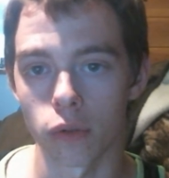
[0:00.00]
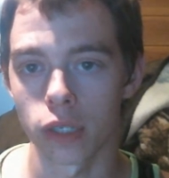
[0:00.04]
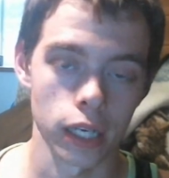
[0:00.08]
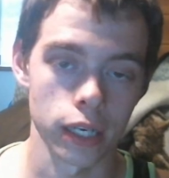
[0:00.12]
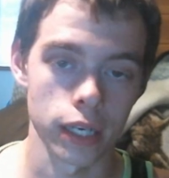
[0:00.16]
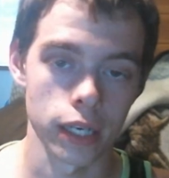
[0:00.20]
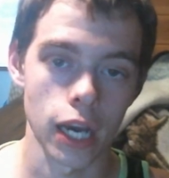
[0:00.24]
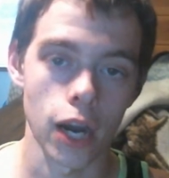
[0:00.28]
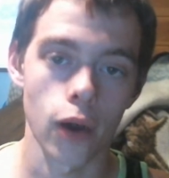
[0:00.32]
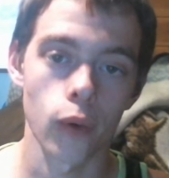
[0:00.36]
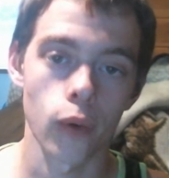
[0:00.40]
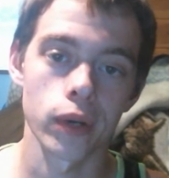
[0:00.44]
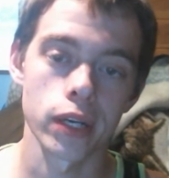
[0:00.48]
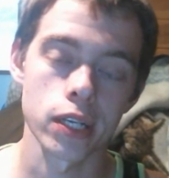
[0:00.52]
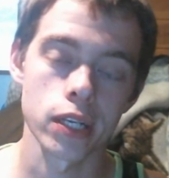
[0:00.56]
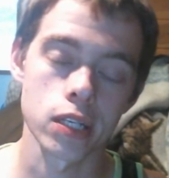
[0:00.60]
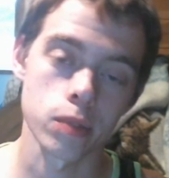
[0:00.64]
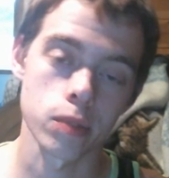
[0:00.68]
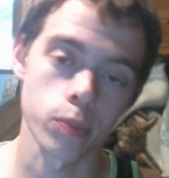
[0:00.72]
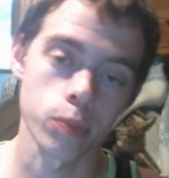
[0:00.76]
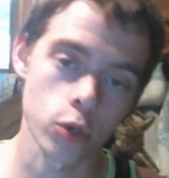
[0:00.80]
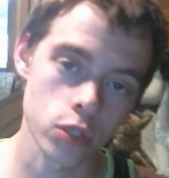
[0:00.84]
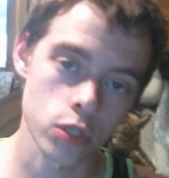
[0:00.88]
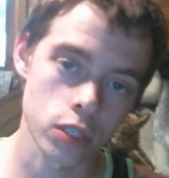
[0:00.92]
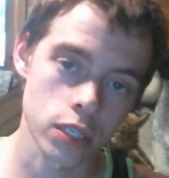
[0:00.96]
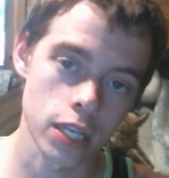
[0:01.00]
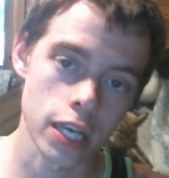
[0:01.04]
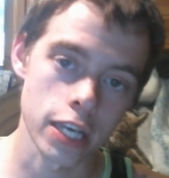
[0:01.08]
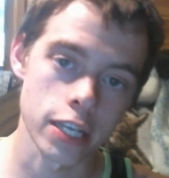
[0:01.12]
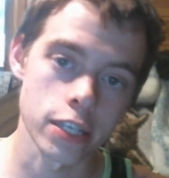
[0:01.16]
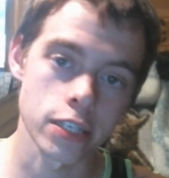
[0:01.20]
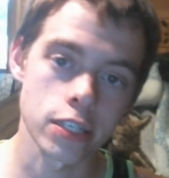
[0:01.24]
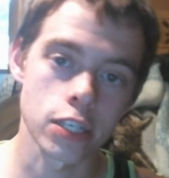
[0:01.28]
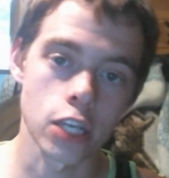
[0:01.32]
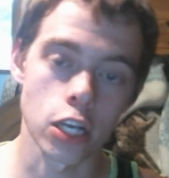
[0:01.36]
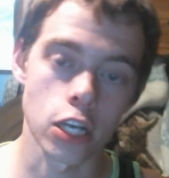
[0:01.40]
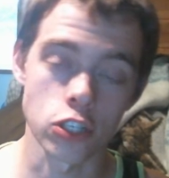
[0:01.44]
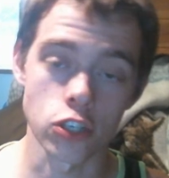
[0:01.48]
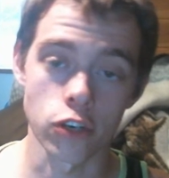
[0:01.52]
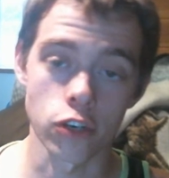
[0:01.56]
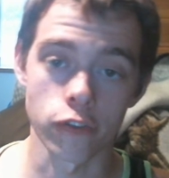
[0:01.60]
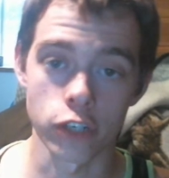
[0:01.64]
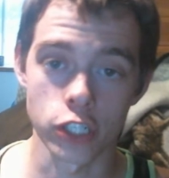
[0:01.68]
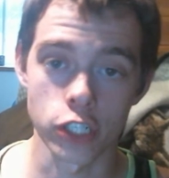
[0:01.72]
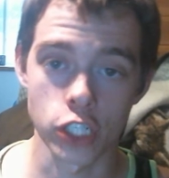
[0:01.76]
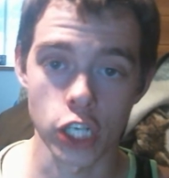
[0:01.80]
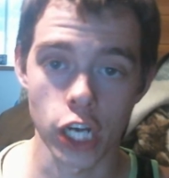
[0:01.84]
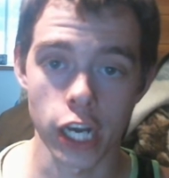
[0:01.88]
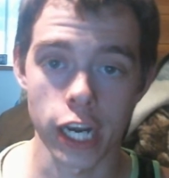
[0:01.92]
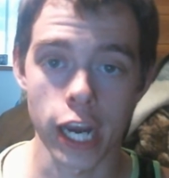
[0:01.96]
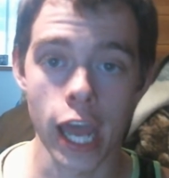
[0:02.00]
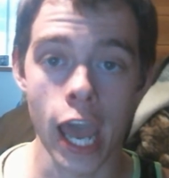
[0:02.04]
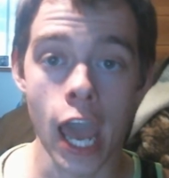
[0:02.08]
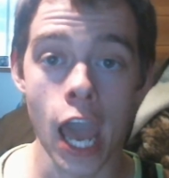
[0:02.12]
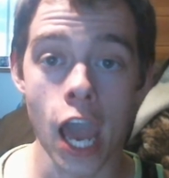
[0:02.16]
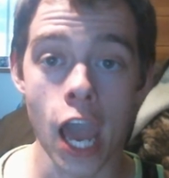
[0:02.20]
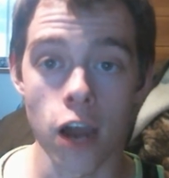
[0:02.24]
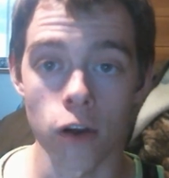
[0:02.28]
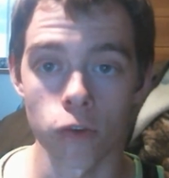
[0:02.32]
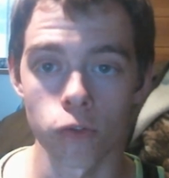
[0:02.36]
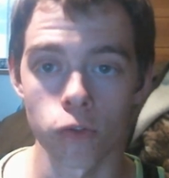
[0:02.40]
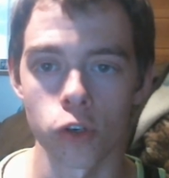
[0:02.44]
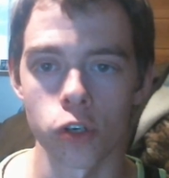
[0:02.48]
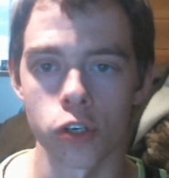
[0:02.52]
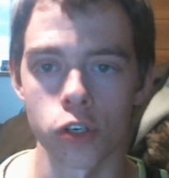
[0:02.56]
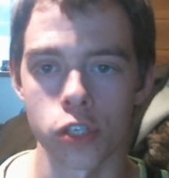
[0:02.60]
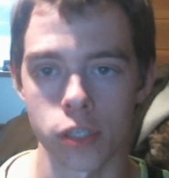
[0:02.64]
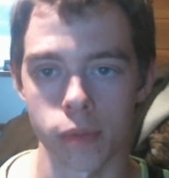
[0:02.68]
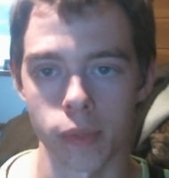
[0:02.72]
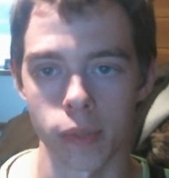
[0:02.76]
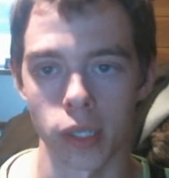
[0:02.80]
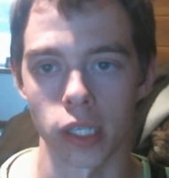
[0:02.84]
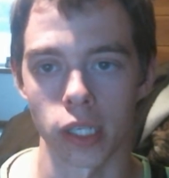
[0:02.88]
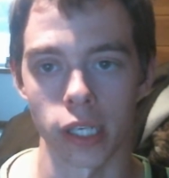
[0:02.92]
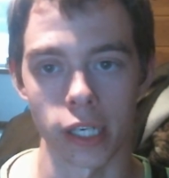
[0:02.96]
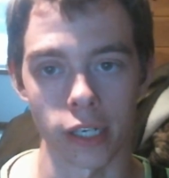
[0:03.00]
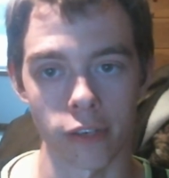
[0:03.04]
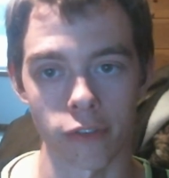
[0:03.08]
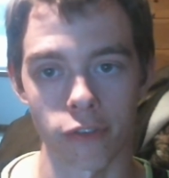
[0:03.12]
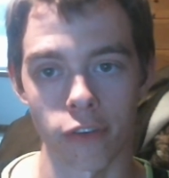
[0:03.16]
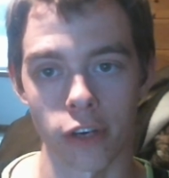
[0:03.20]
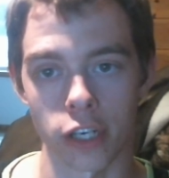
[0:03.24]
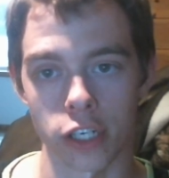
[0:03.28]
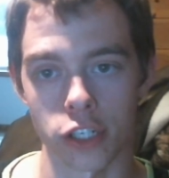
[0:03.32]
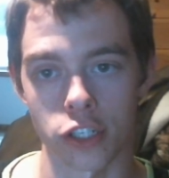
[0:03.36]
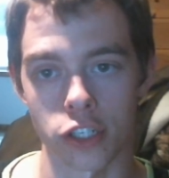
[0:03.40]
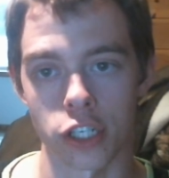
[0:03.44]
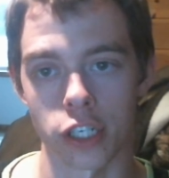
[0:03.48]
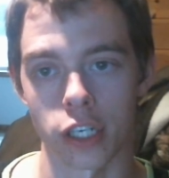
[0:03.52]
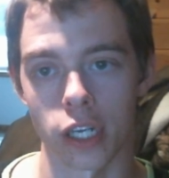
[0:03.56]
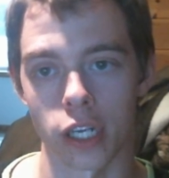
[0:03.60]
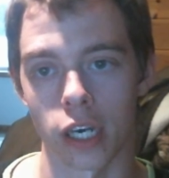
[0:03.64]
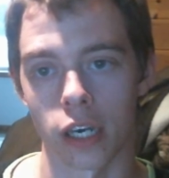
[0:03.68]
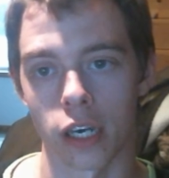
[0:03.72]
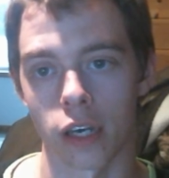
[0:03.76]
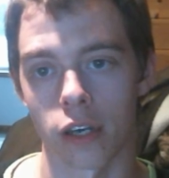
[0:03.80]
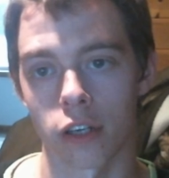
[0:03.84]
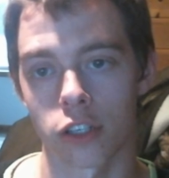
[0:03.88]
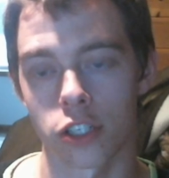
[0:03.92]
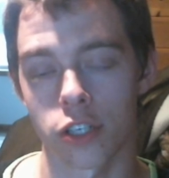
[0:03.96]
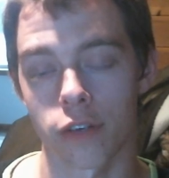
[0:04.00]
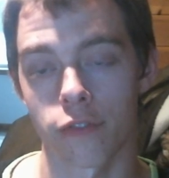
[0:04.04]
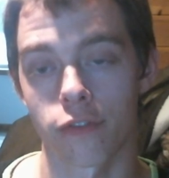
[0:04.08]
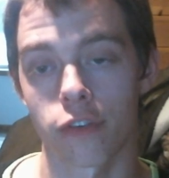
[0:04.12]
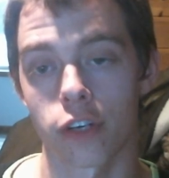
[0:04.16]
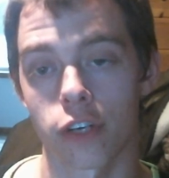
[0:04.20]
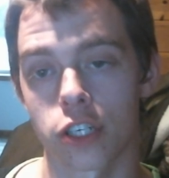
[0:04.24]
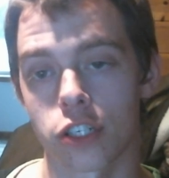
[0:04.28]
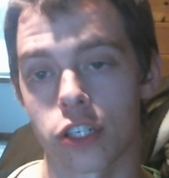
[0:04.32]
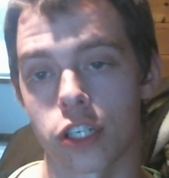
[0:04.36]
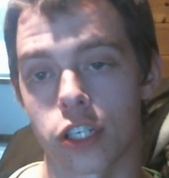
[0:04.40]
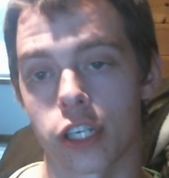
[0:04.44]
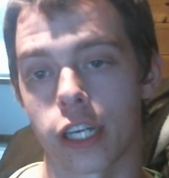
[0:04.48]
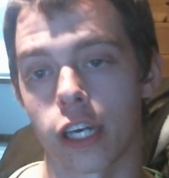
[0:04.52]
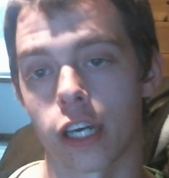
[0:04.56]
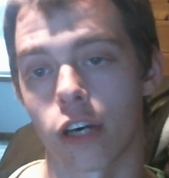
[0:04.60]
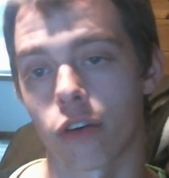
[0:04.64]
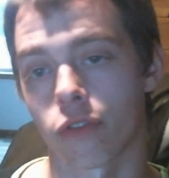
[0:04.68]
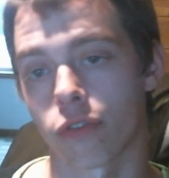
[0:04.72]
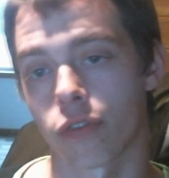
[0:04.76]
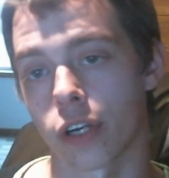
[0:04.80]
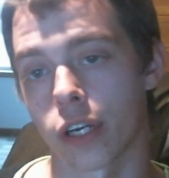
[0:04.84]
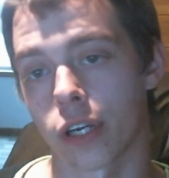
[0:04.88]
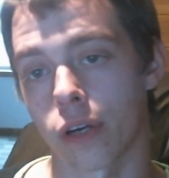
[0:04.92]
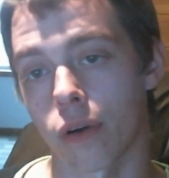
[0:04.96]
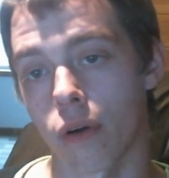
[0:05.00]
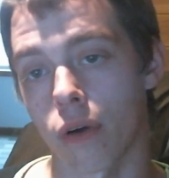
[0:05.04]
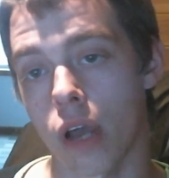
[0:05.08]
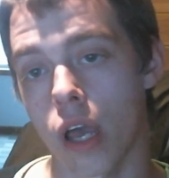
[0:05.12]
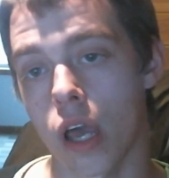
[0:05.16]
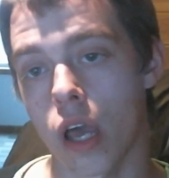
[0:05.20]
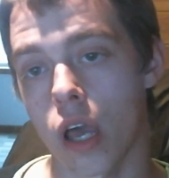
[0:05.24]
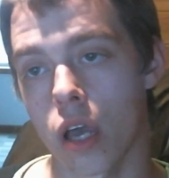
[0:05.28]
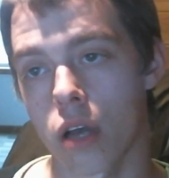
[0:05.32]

Okay, now what it's supposed to say is, does your vagina ever smell like fettuccine, fettuccine alfredo?